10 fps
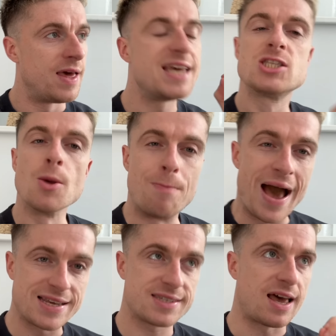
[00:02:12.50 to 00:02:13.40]
is the
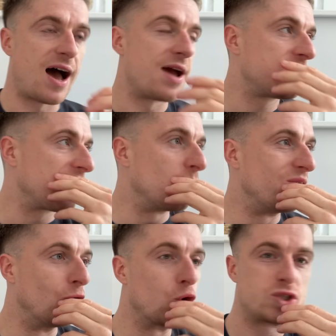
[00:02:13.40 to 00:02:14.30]
best I think
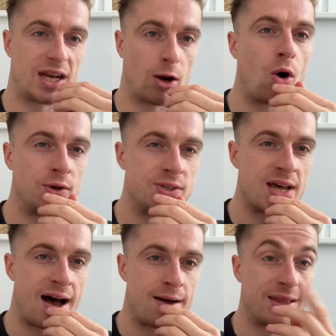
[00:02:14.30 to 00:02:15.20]
we've looked in a long
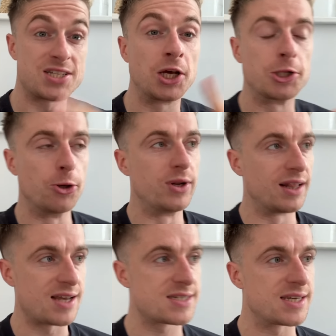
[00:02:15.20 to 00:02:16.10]
time, and that's including
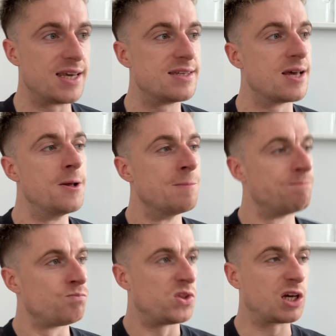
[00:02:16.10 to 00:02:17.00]
last season.
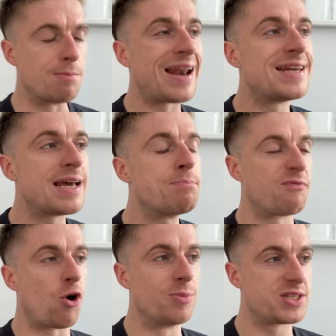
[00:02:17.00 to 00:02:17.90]
The commanding
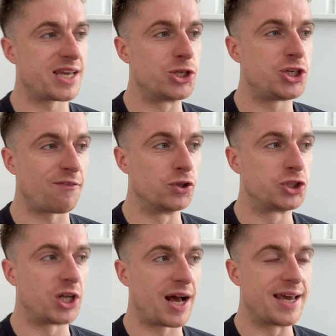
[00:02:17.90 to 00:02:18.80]
performance against
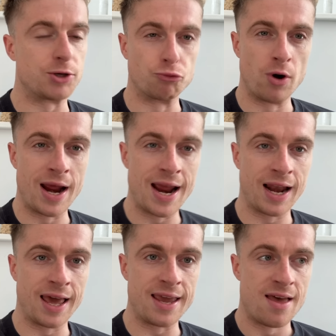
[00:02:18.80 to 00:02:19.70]
Sheffield United
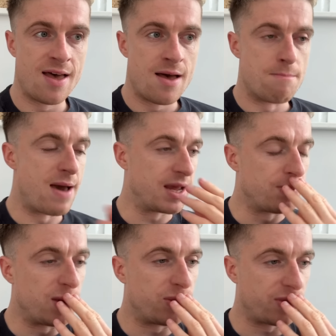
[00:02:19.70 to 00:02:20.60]
really made
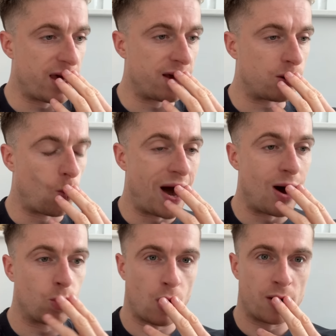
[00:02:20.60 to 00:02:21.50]
me think,
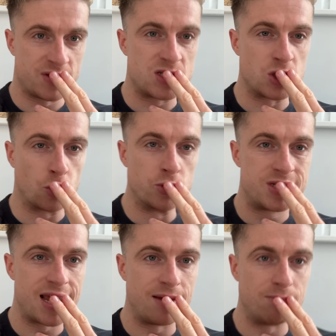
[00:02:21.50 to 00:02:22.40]
wow, Connor, this is a good
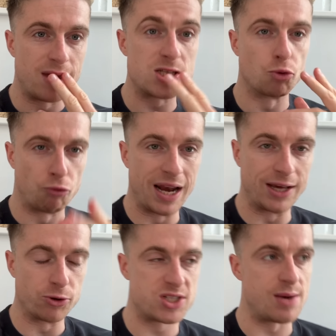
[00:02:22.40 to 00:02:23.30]
team. It's a really
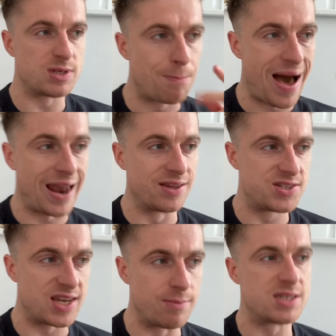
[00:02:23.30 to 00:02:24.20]
good team. It's a
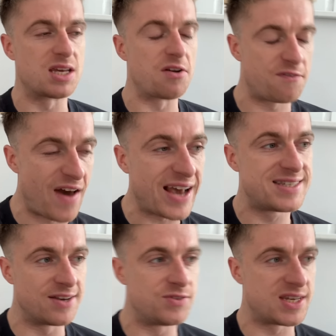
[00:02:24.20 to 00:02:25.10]
balanced team. It's an
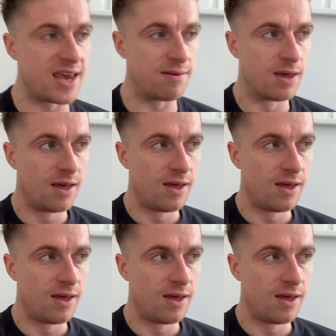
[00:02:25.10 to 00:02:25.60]
effective team.